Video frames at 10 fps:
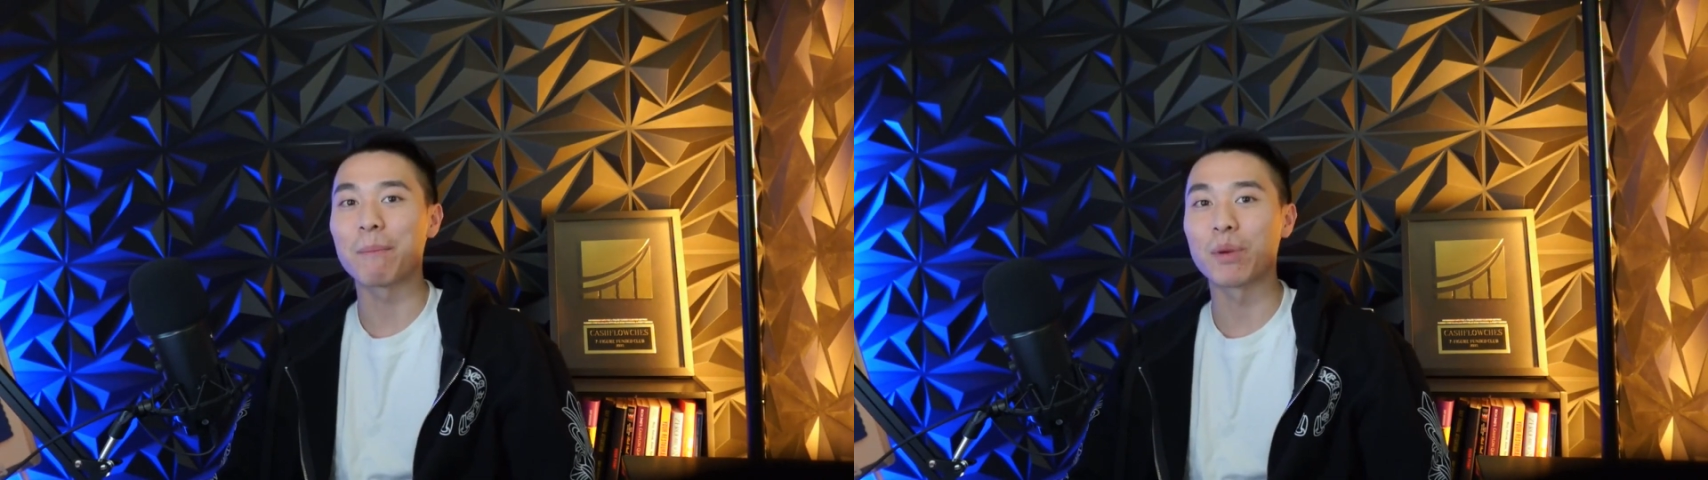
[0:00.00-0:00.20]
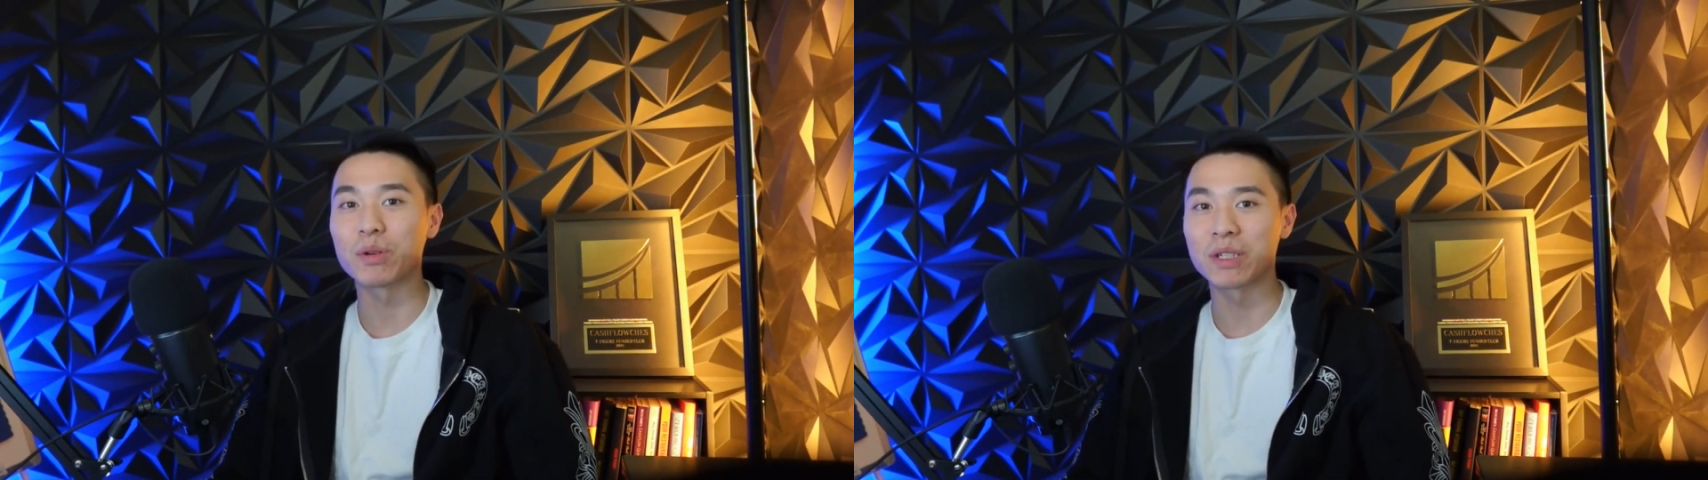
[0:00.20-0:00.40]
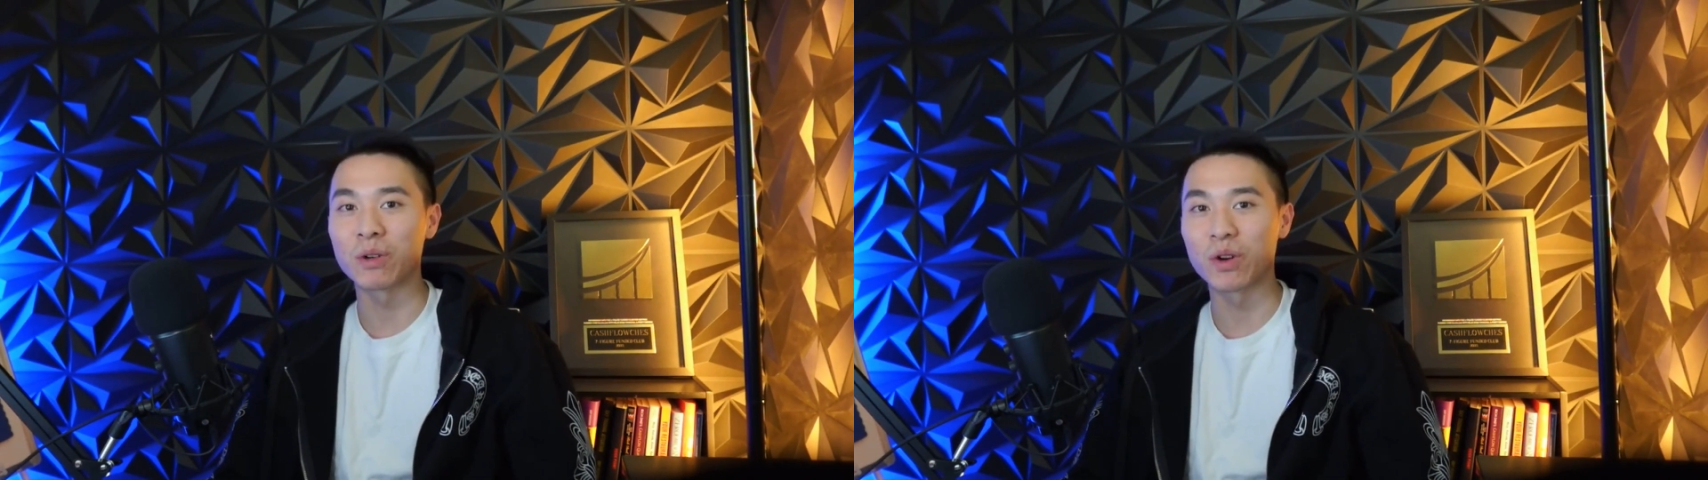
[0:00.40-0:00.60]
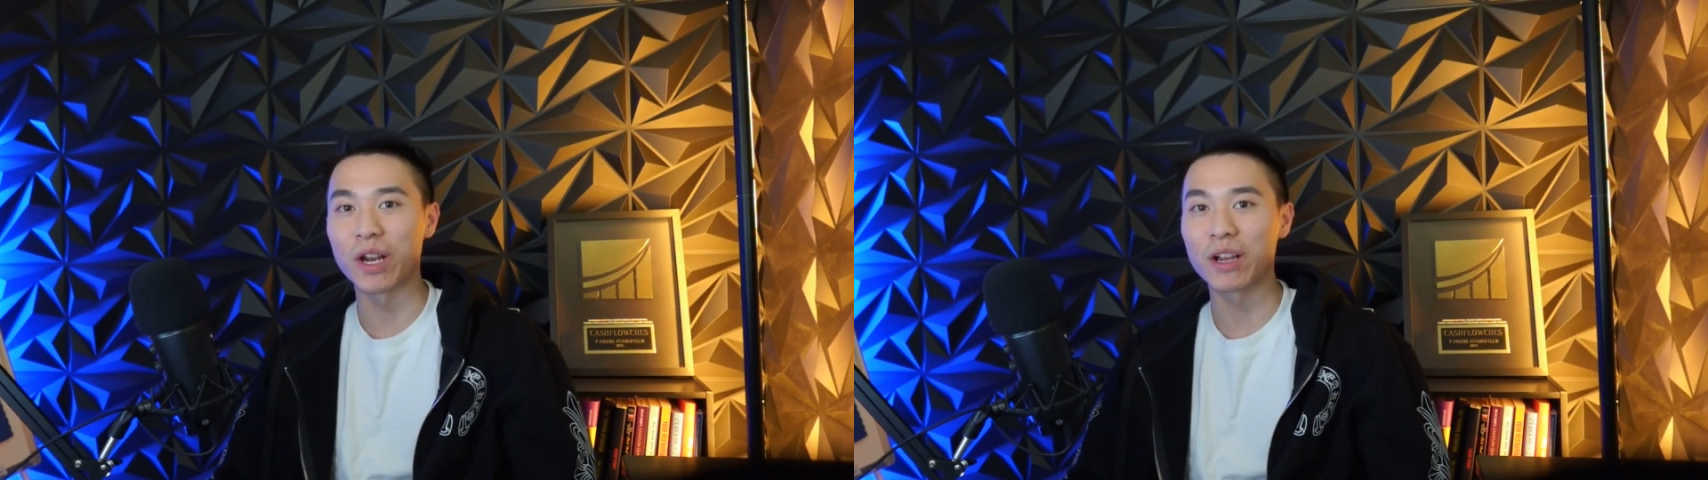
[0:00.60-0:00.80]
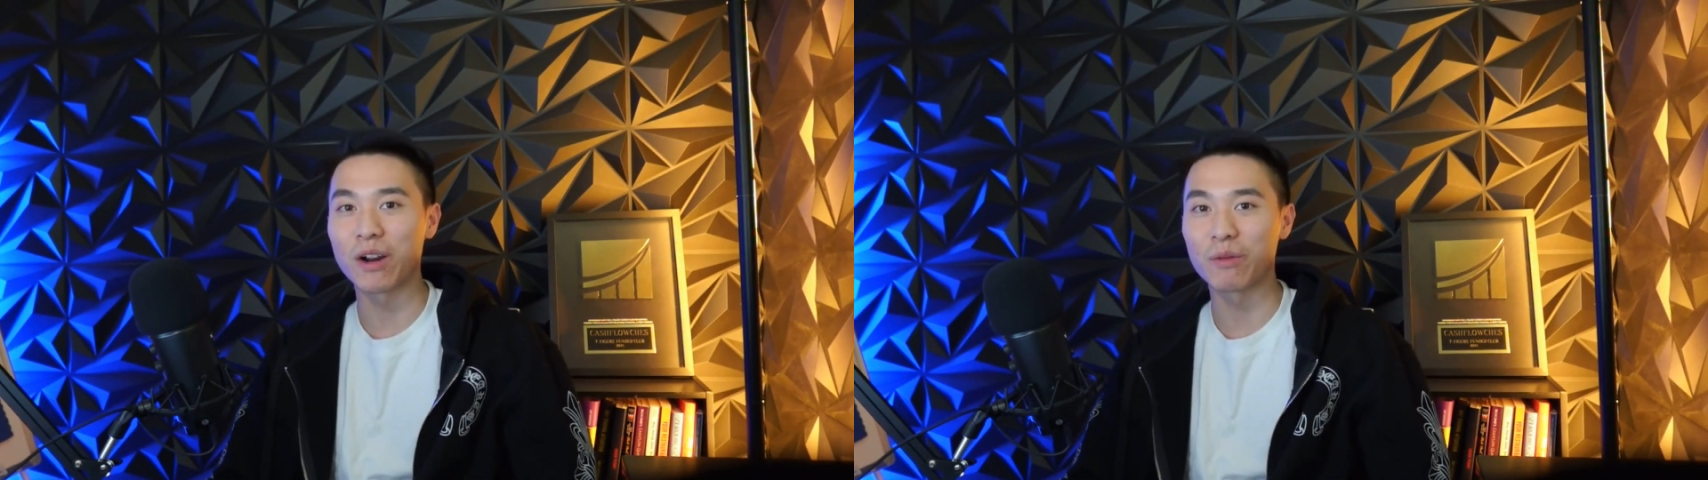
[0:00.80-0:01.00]
personal
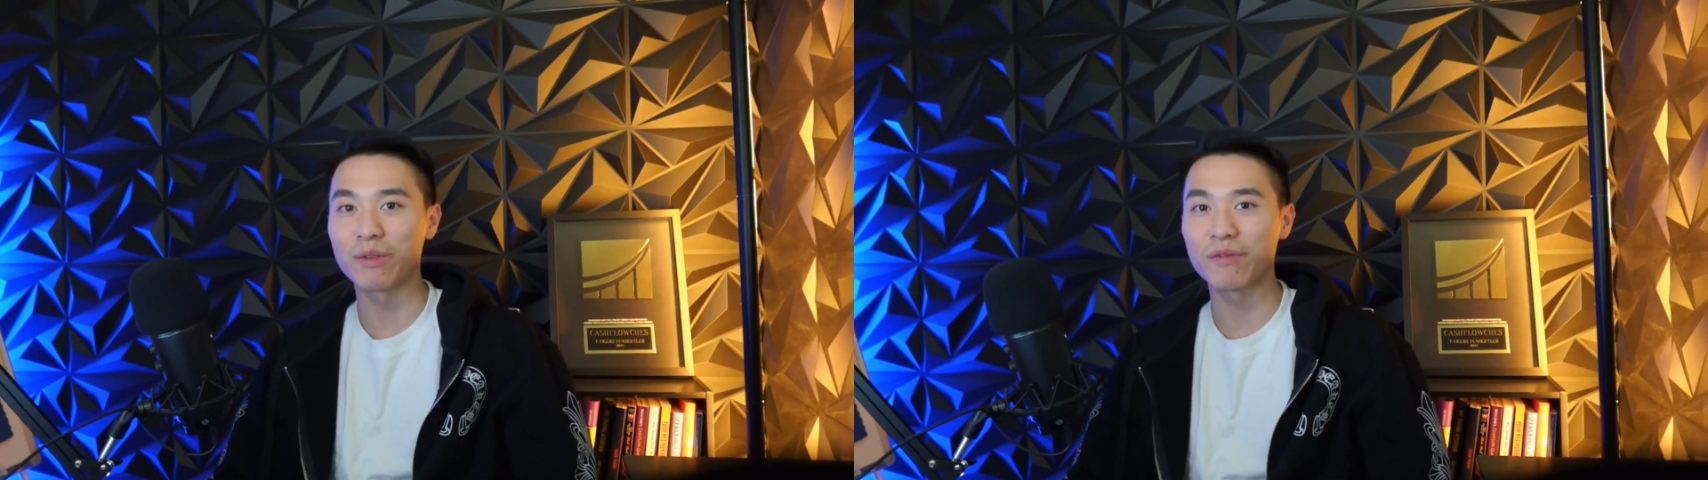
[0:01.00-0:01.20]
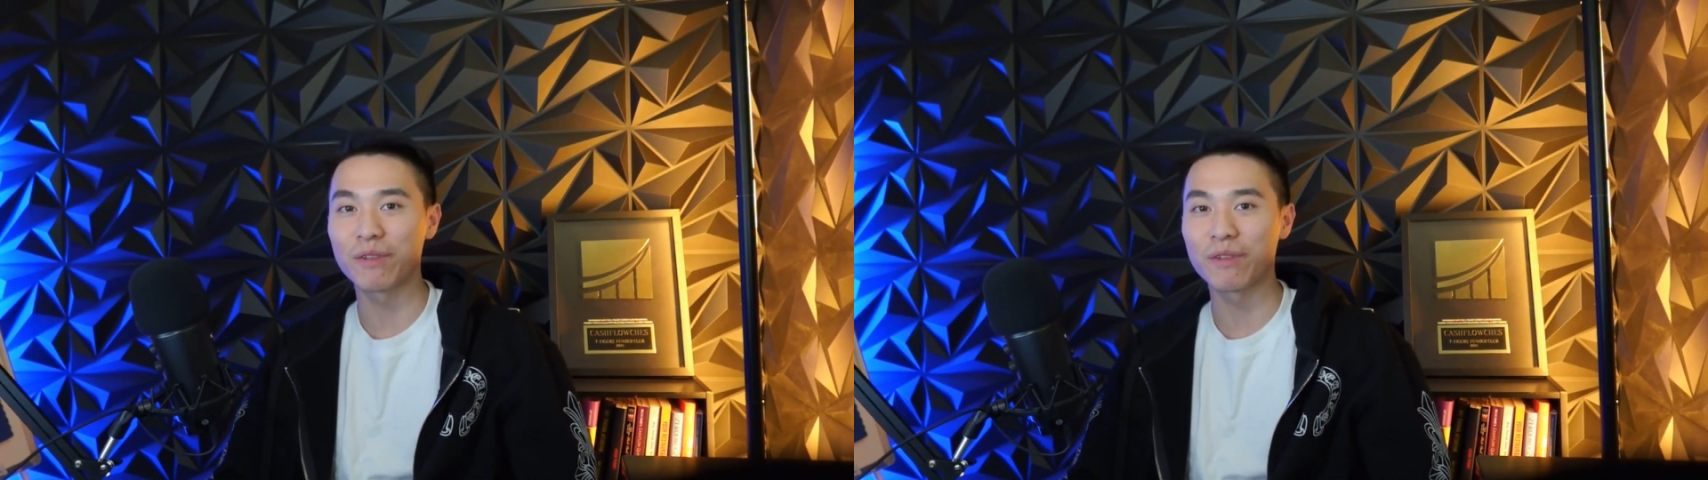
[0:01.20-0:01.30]
credit card with